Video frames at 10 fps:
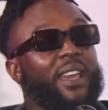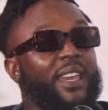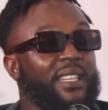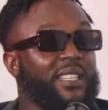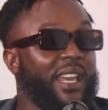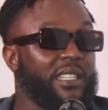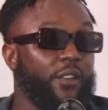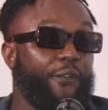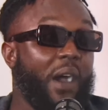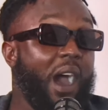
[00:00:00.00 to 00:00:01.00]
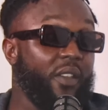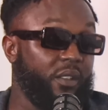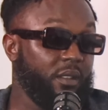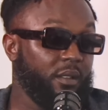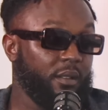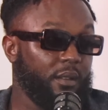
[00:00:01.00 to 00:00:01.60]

He said, as a father,